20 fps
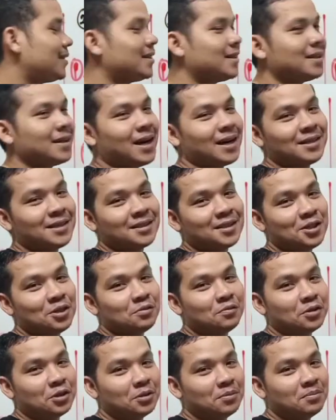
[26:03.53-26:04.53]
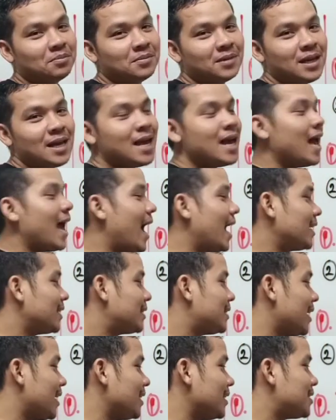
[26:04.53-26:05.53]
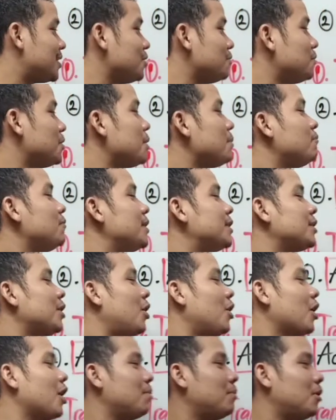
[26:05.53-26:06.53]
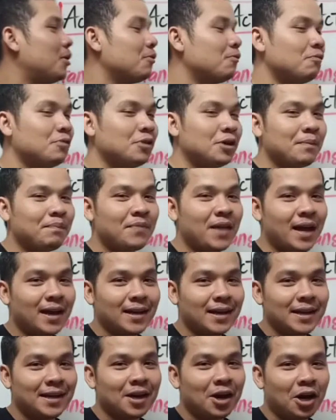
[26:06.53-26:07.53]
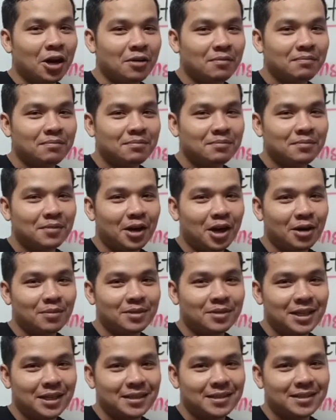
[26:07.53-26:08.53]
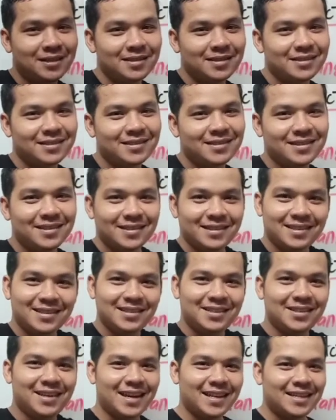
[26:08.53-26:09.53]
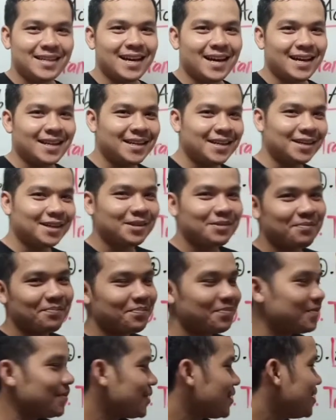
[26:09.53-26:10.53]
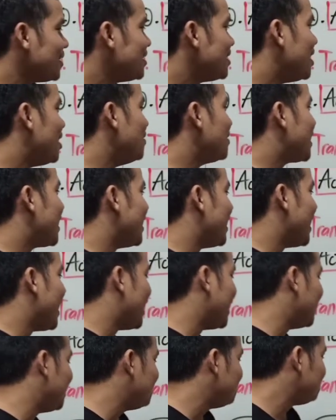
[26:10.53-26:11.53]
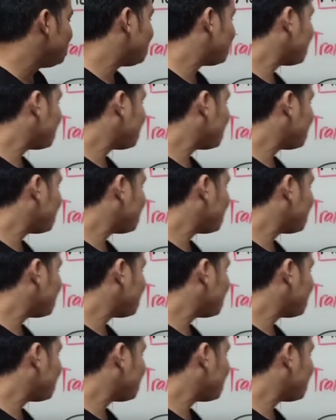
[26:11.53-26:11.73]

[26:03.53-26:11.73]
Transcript: transitive verb. And transitive verb we talk about verb that need object. You get the idea? Okay, and